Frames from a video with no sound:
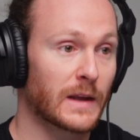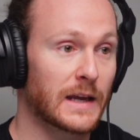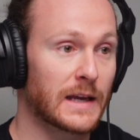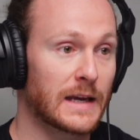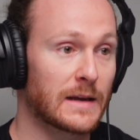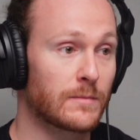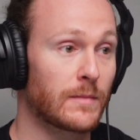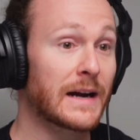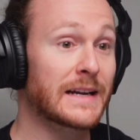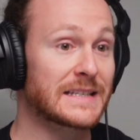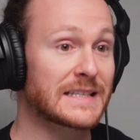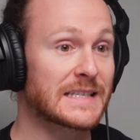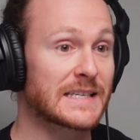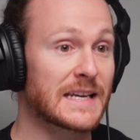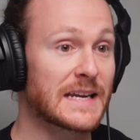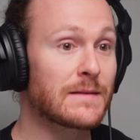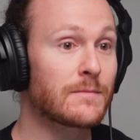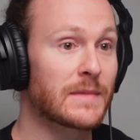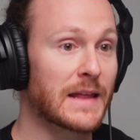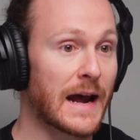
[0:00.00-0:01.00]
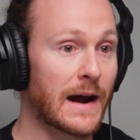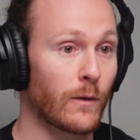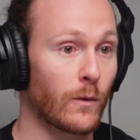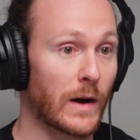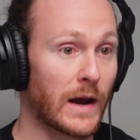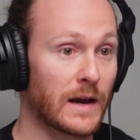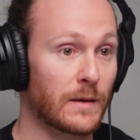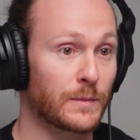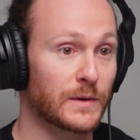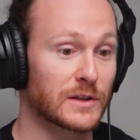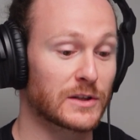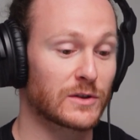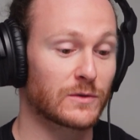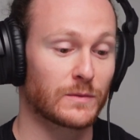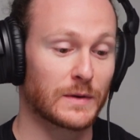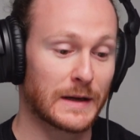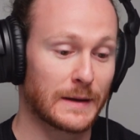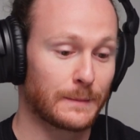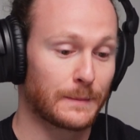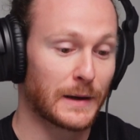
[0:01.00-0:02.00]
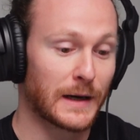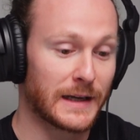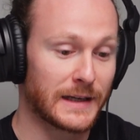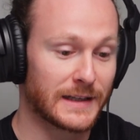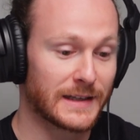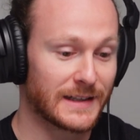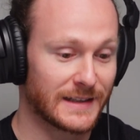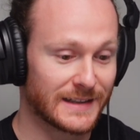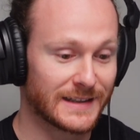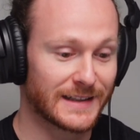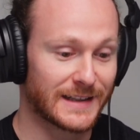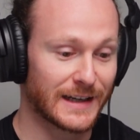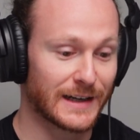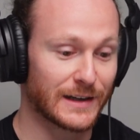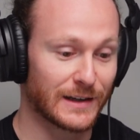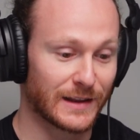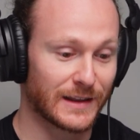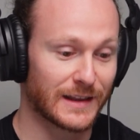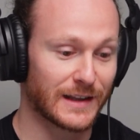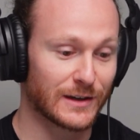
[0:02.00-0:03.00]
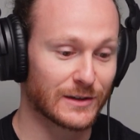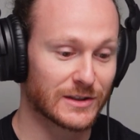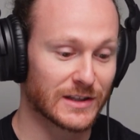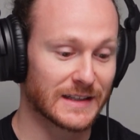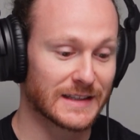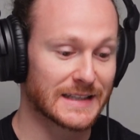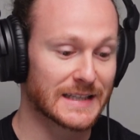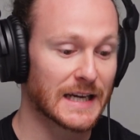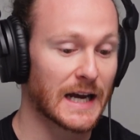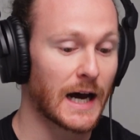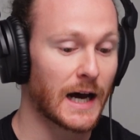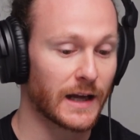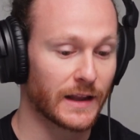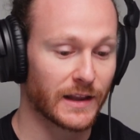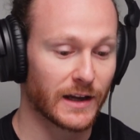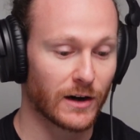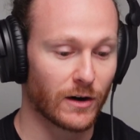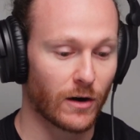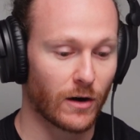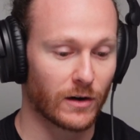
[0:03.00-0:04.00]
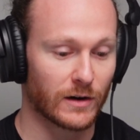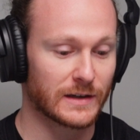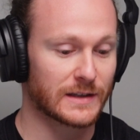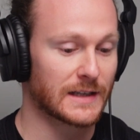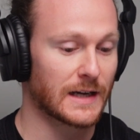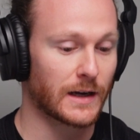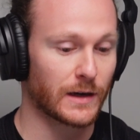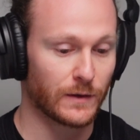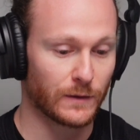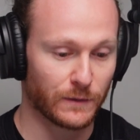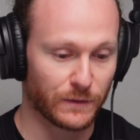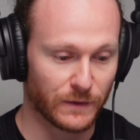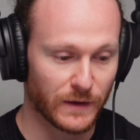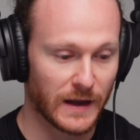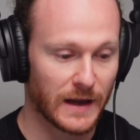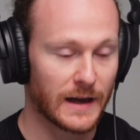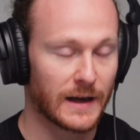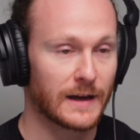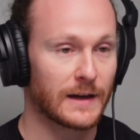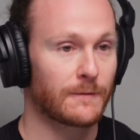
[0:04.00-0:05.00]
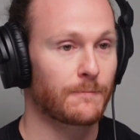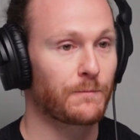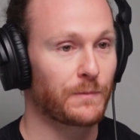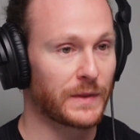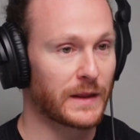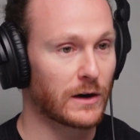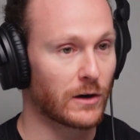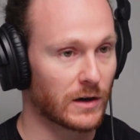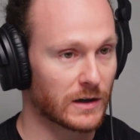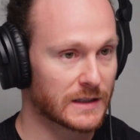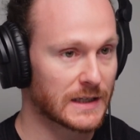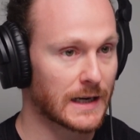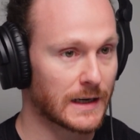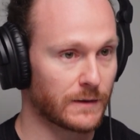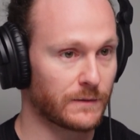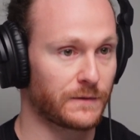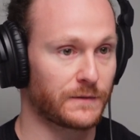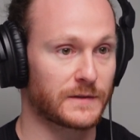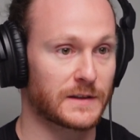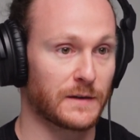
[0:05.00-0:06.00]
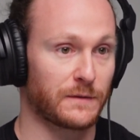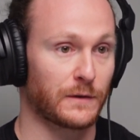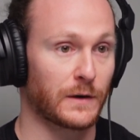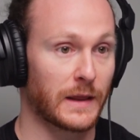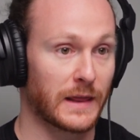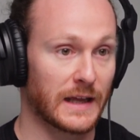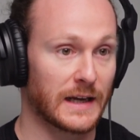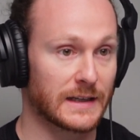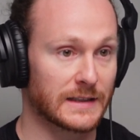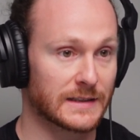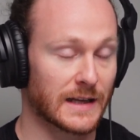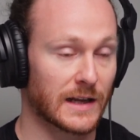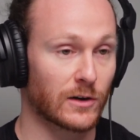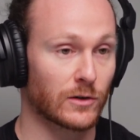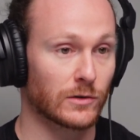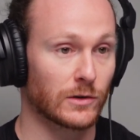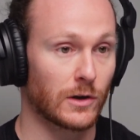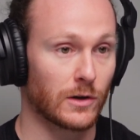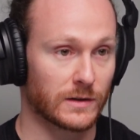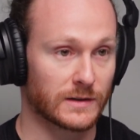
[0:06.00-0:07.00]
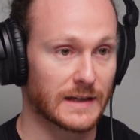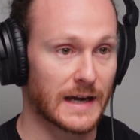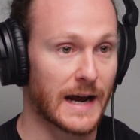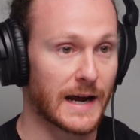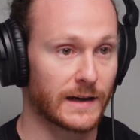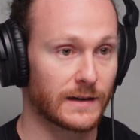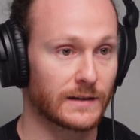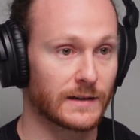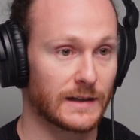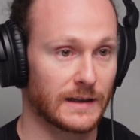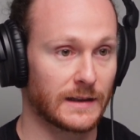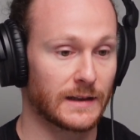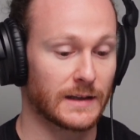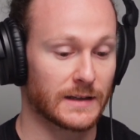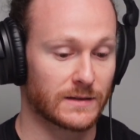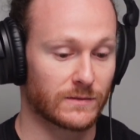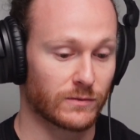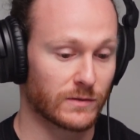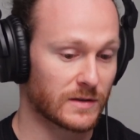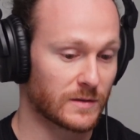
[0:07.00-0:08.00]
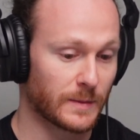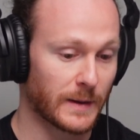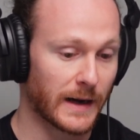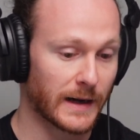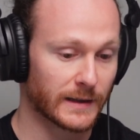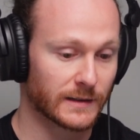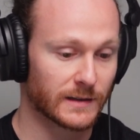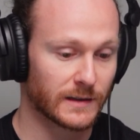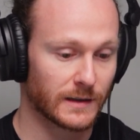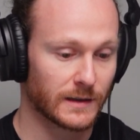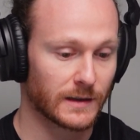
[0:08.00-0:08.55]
it might seem that way, but there are a ton of different things that are looked at in this respect.